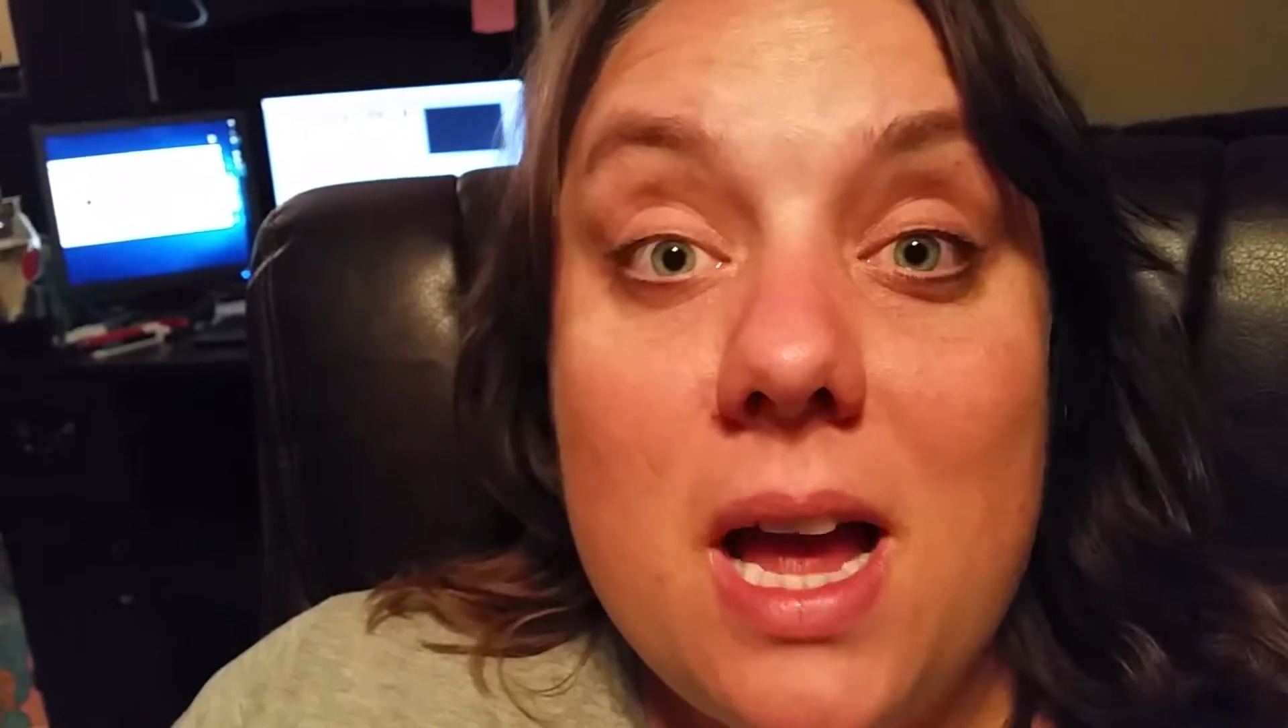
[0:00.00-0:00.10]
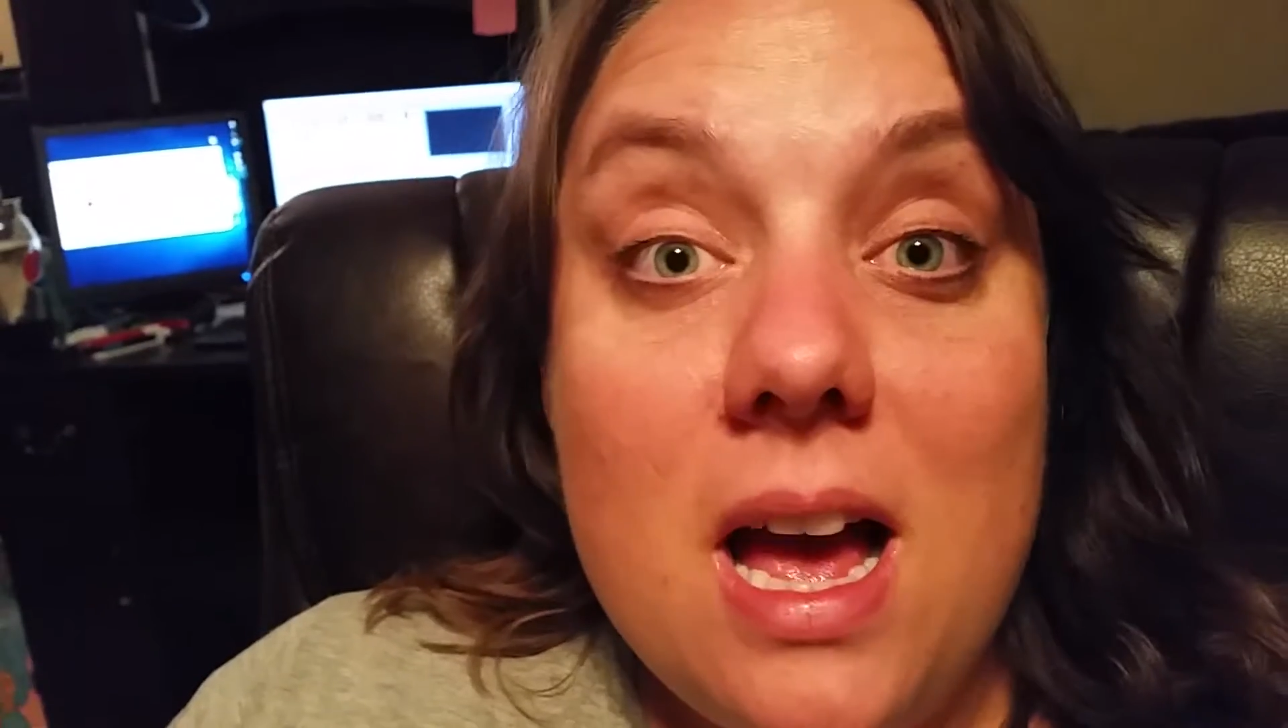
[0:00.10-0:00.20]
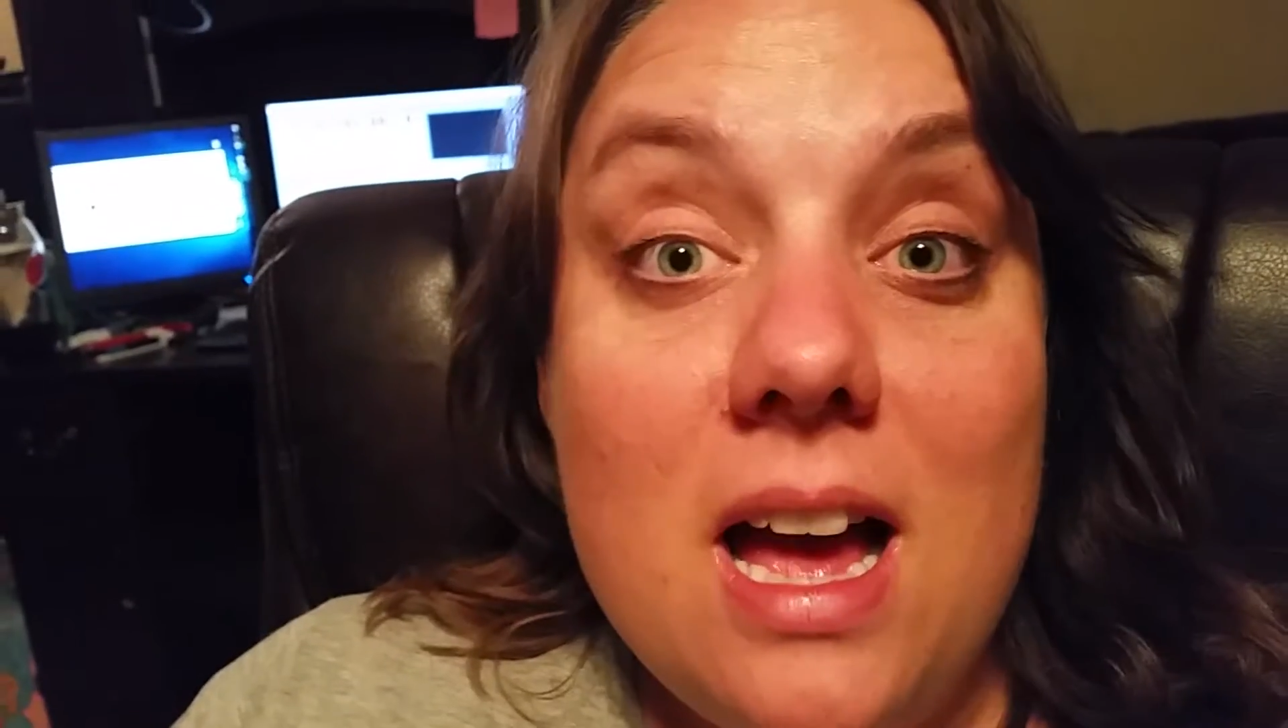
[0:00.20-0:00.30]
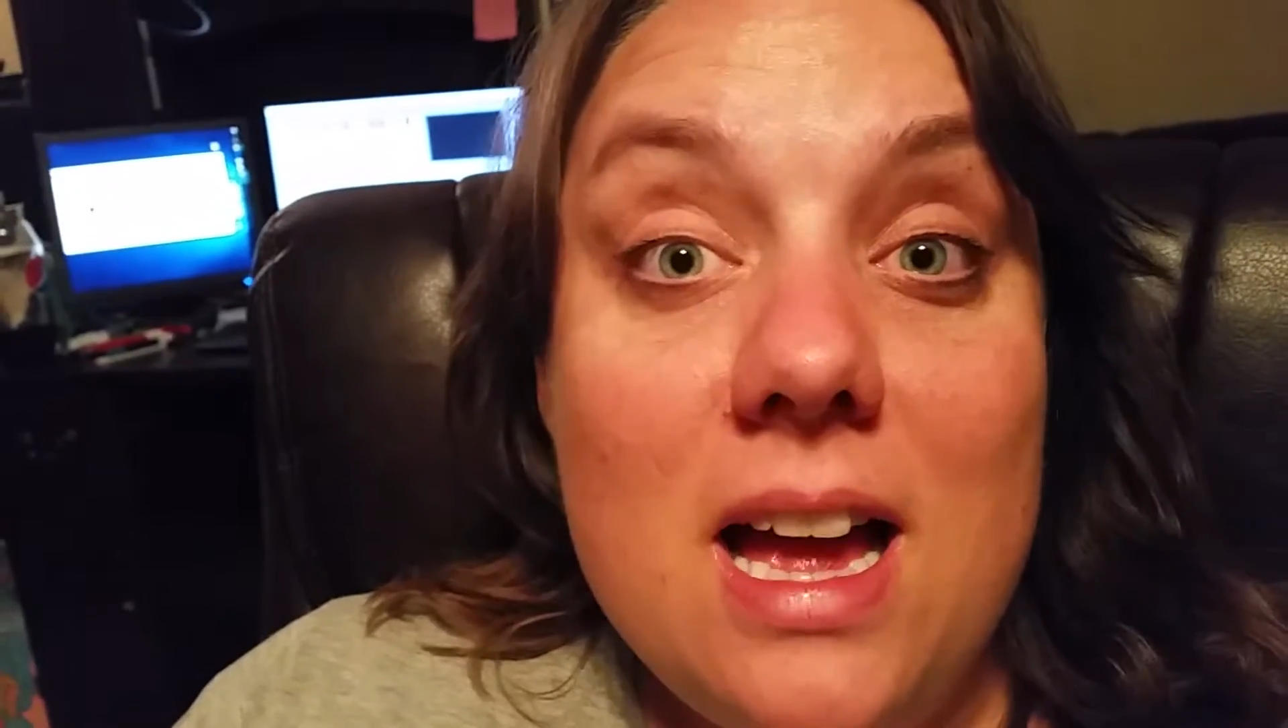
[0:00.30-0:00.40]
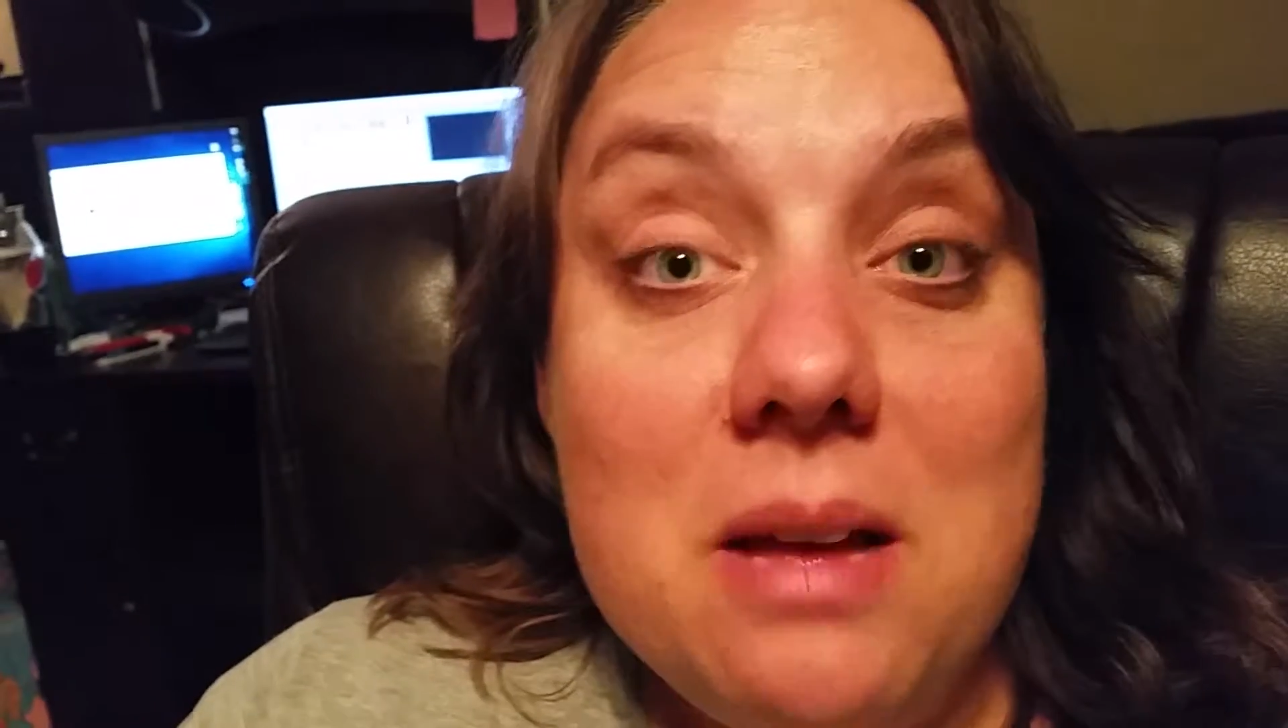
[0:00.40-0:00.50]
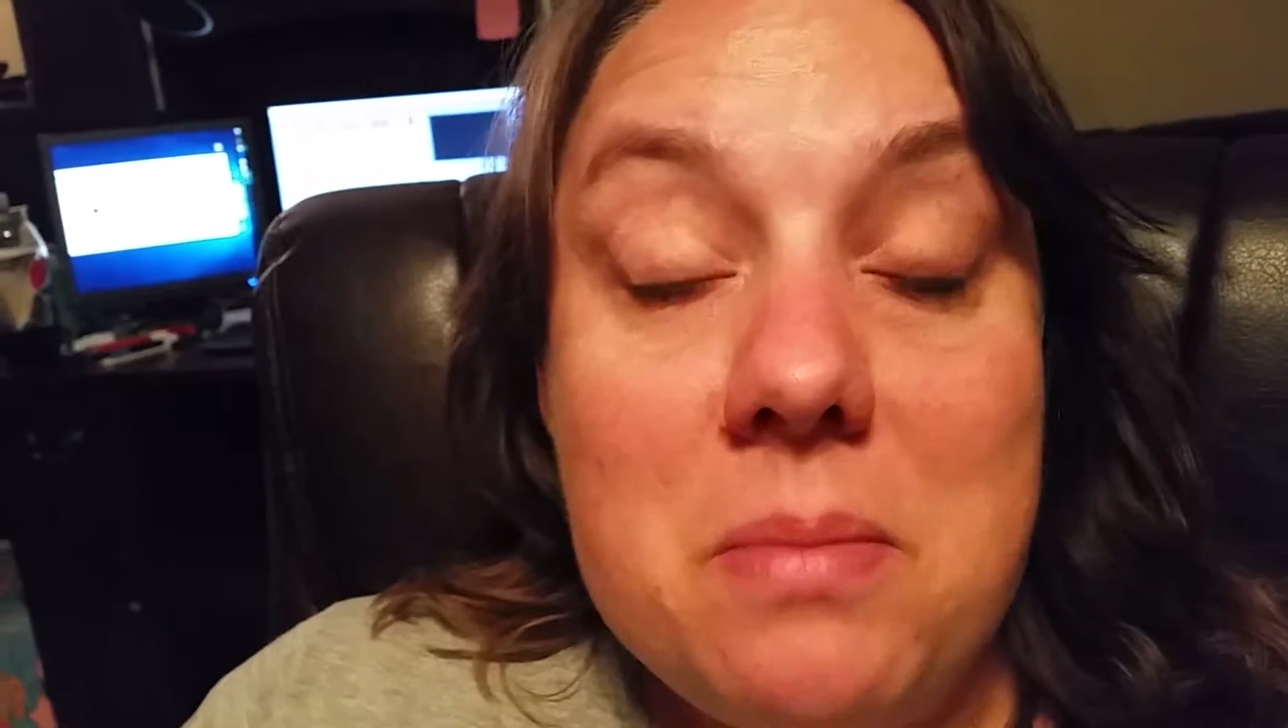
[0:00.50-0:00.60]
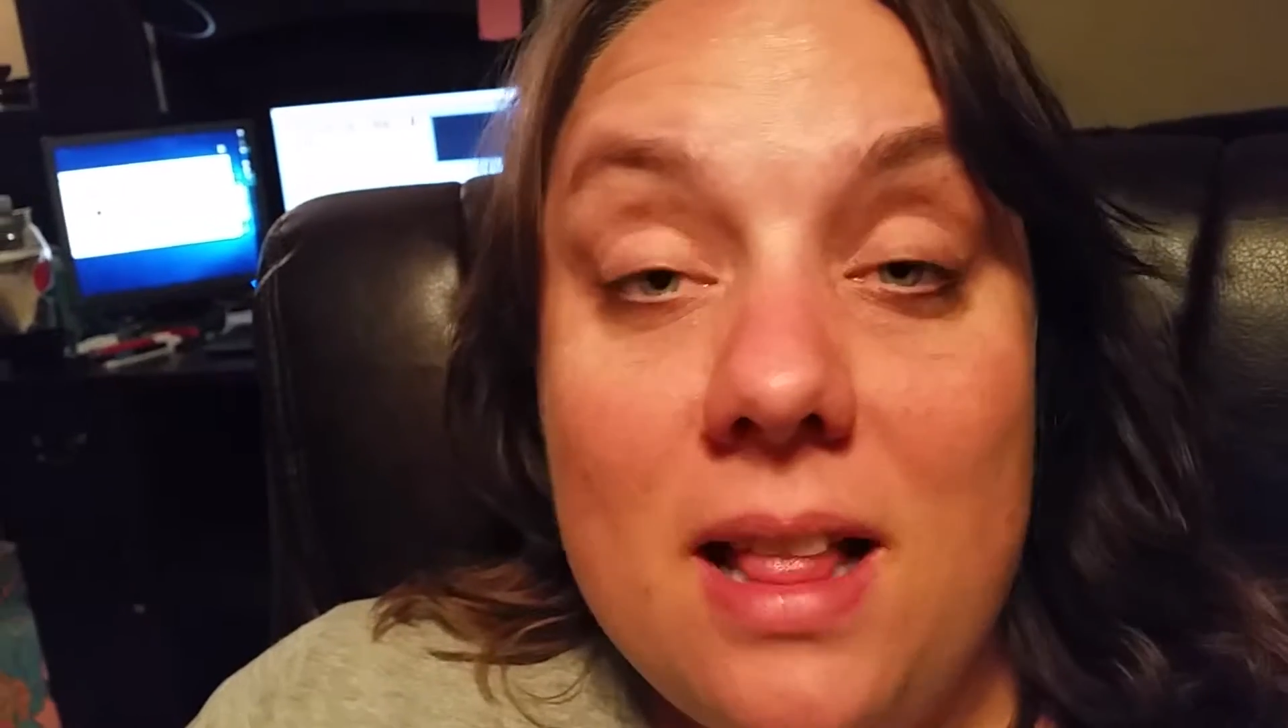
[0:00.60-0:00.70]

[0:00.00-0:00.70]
high and my